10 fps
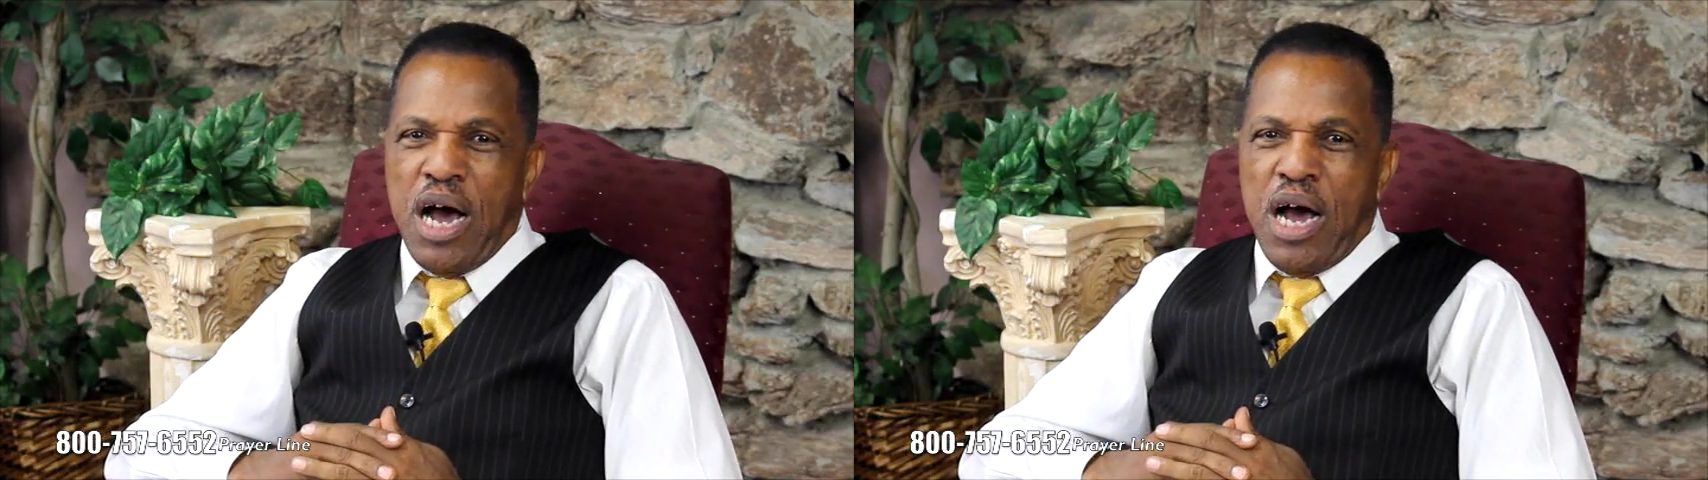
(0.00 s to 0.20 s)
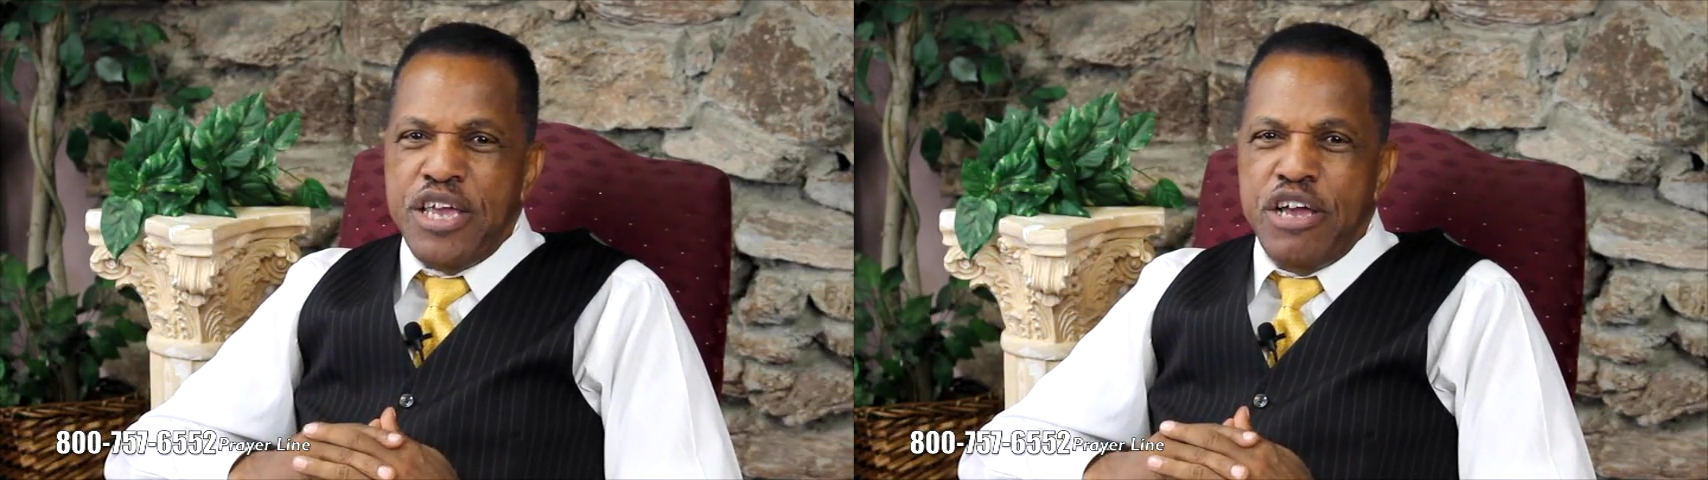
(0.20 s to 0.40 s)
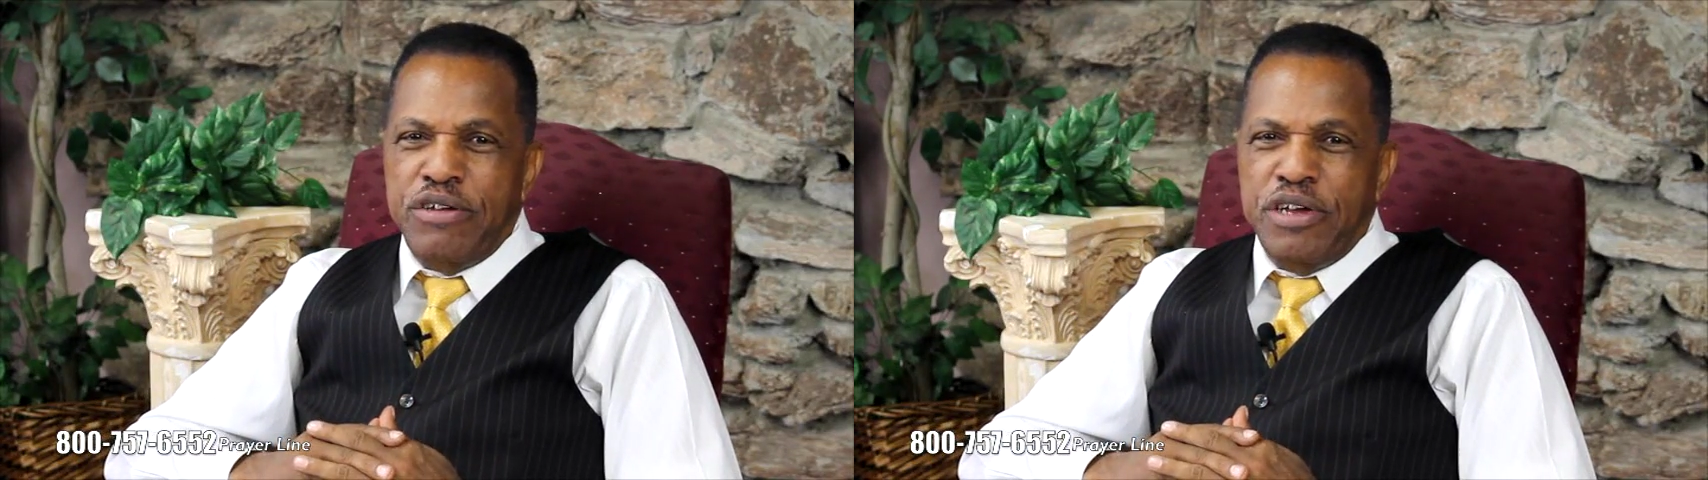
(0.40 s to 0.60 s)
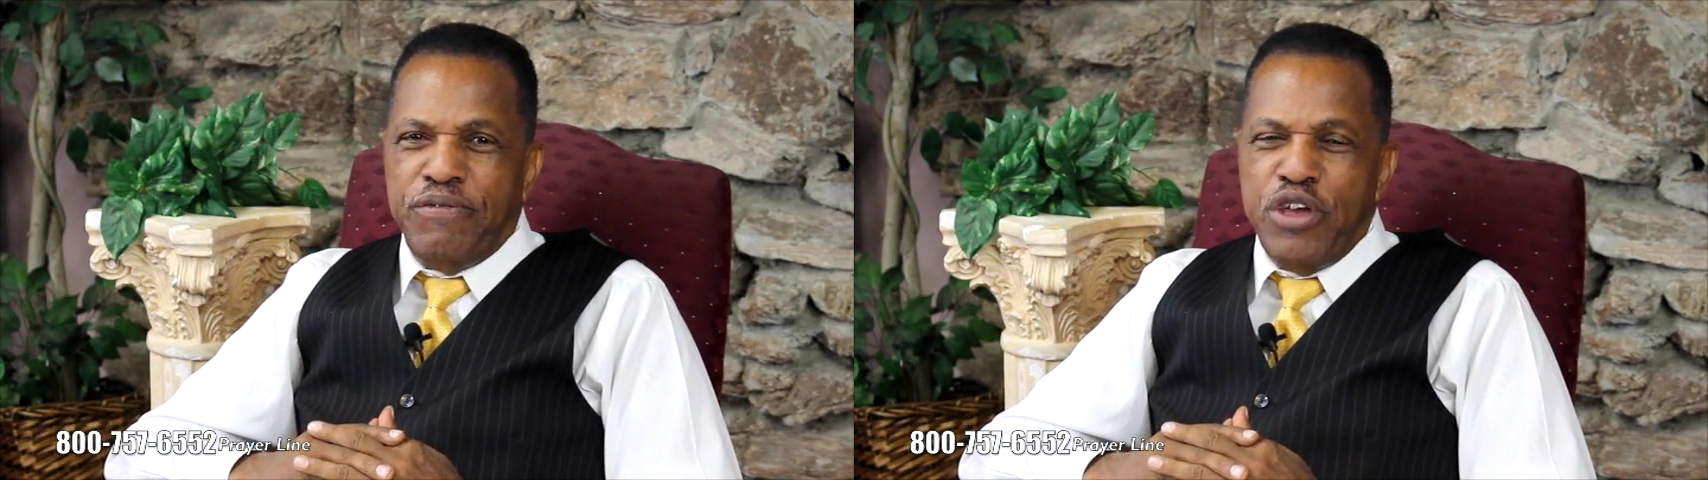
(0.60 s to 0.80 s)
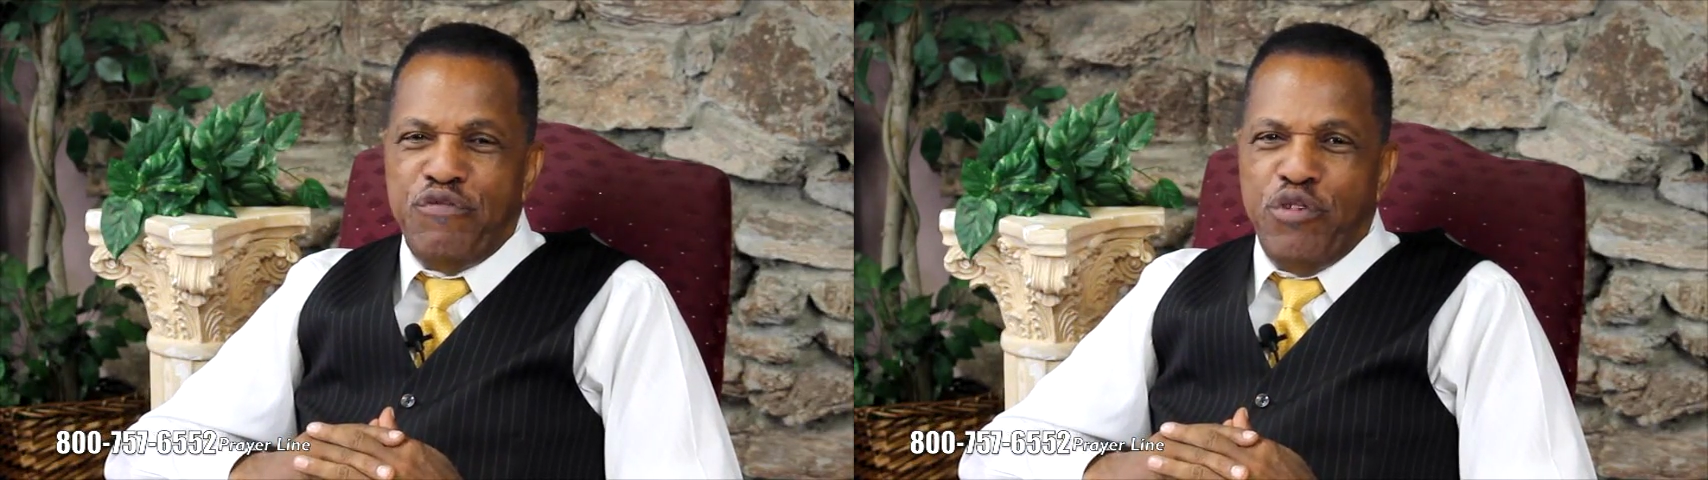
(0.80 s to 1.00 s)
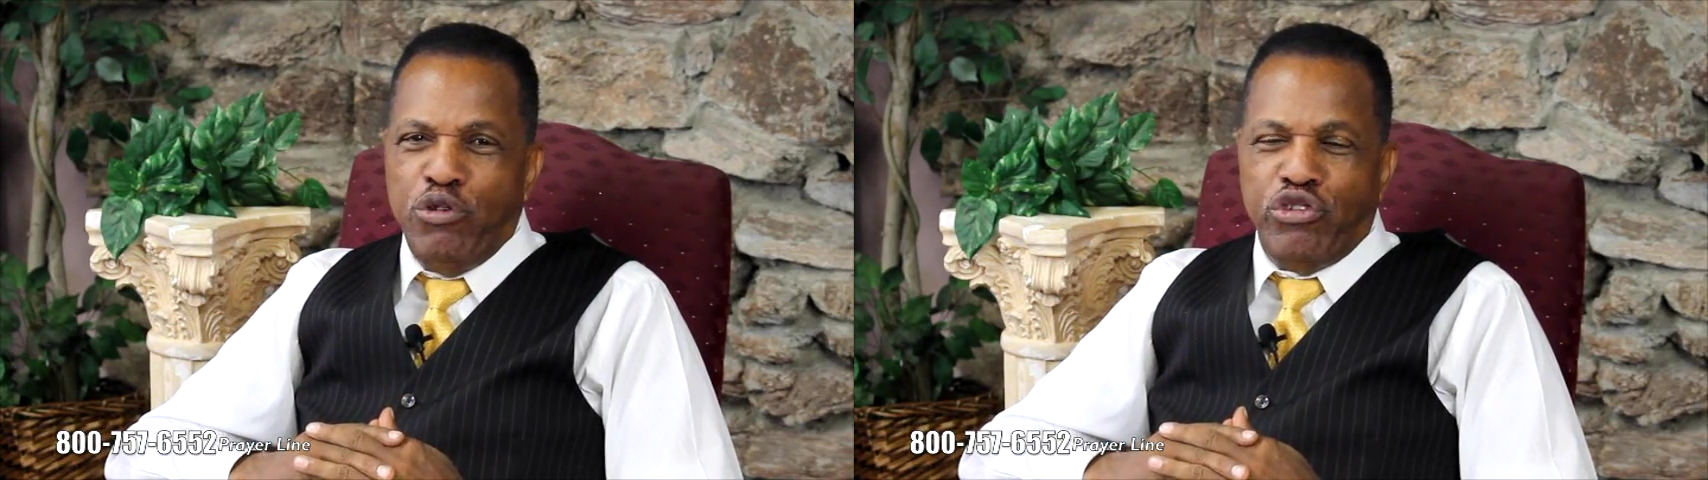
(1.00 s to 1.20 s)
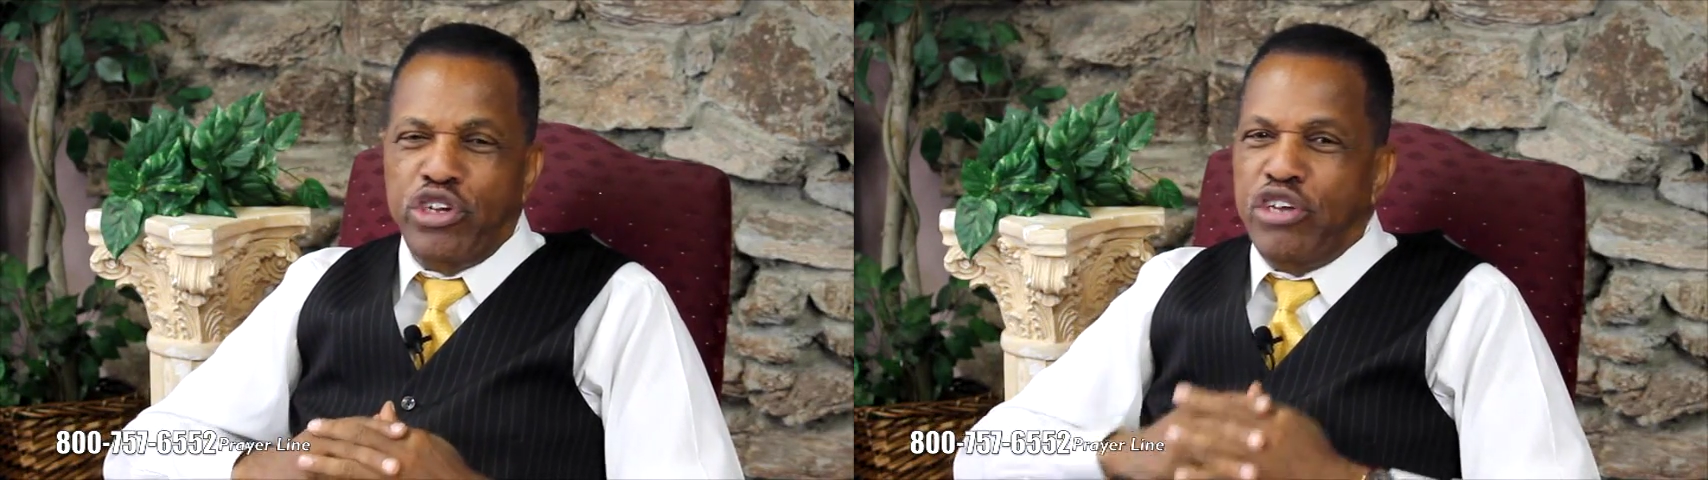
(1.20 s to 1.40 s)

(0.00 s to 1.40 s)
Uh, your, your, your future